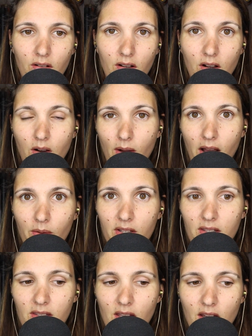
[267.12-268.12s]
go out
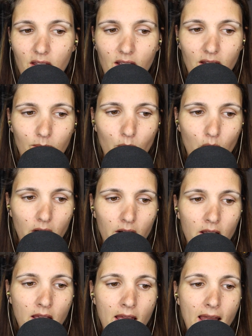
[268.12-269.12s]
with Sidney
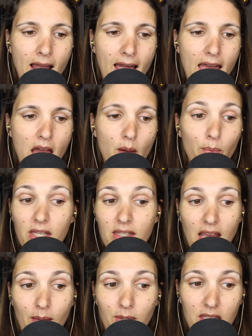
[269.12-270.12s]
anymore. But
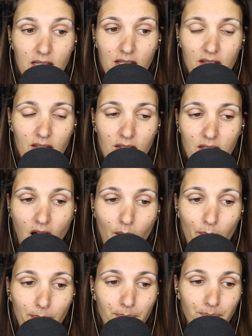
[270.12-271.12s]
Tammy didn't
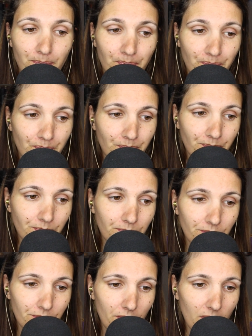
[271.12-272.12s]
stop.
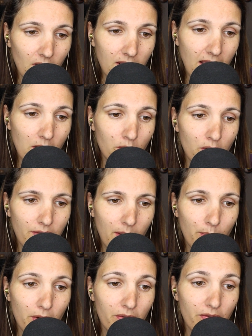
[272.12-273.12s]
Now,
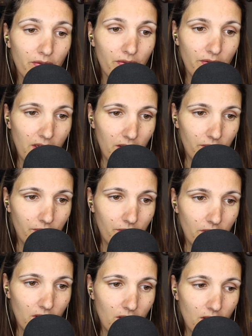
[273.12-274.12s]
November
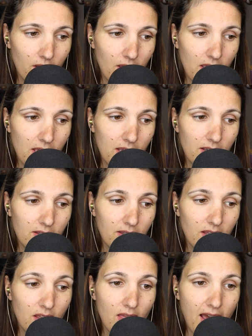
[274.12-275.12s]
5th is
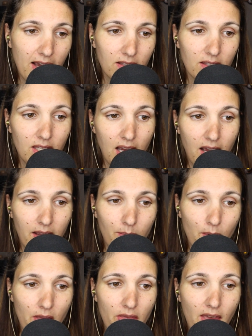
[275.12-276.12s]
the last
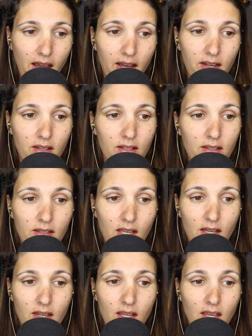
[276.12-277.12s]
time that
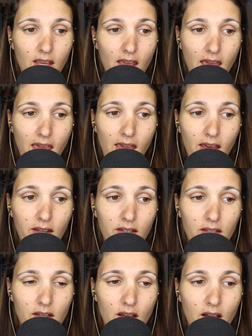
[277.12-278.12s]
Sidney
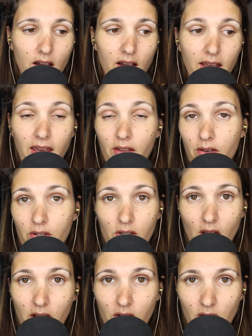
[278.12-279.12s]
and Heather
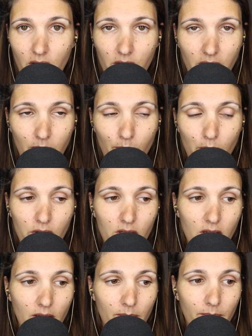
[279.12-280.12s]
saw each other in
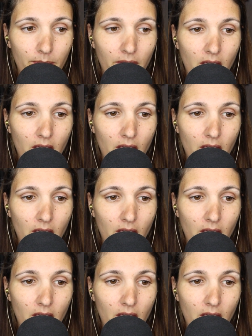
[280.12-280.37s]
person.